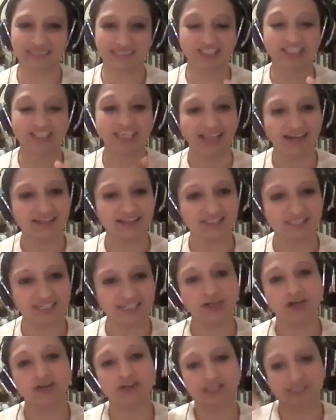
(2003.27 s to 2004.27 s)

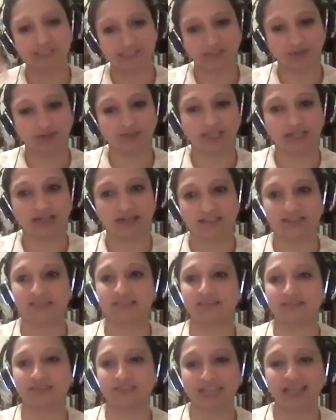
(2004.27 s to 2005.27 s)
challenging, not so
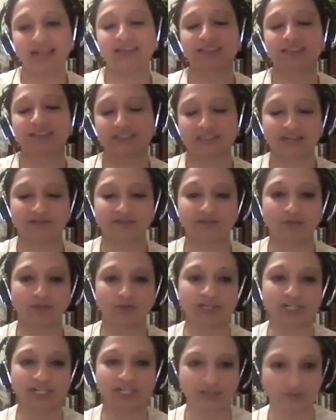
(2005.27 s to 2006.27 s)
challenging that we
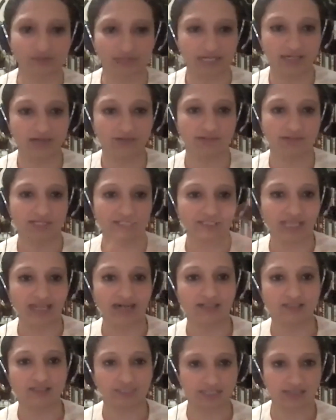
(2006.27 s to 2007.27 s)
wouldn't do it, but
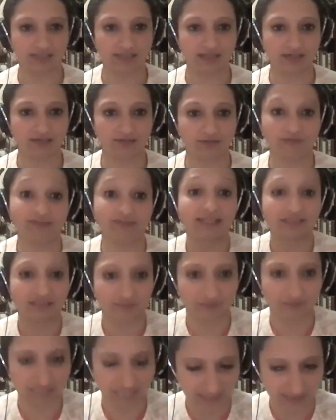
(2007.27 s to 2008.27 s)
challenging that we find
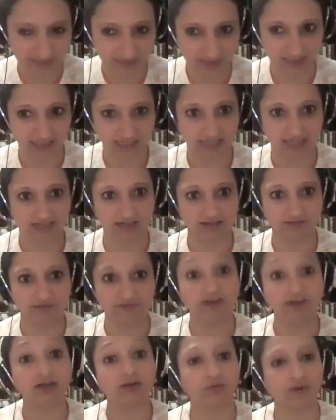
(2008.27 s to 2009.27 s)
them challenging in a
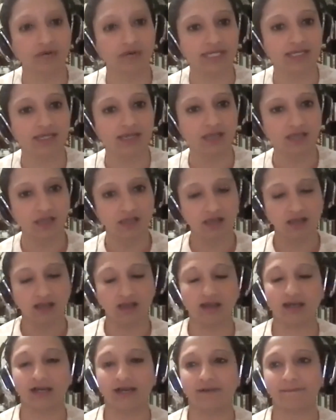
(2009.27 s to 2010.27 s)
fun way,
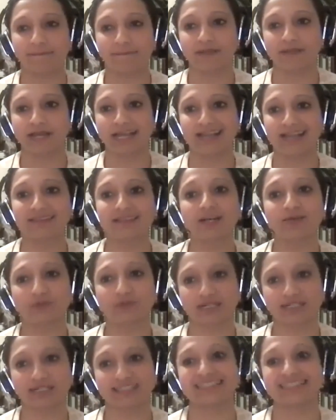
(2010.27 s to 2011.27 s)
and that
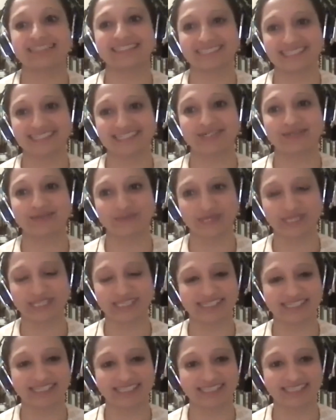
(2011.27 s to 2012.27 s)
we are consistent with
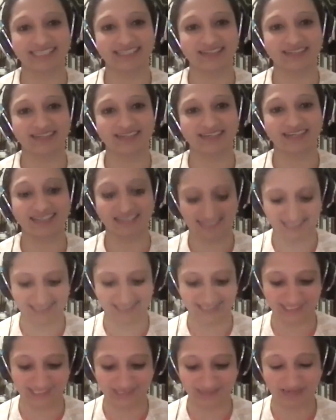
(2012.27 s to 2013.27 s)
it. I think again,
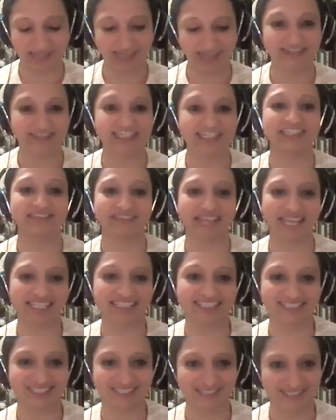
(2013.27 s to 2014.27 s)
this is why creative
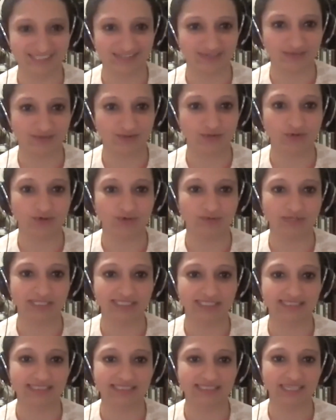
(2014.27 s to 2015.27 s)
aging is so cool,
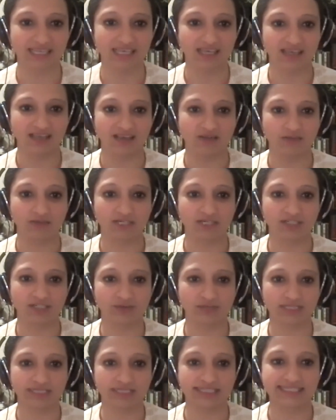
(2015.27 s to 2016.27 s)
because we are
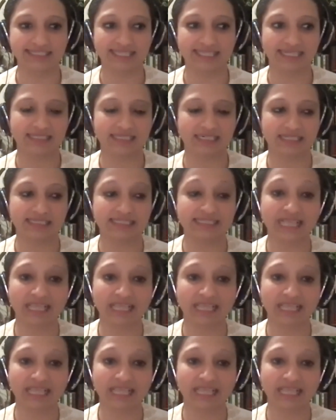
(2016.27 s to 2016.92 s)
doing these things in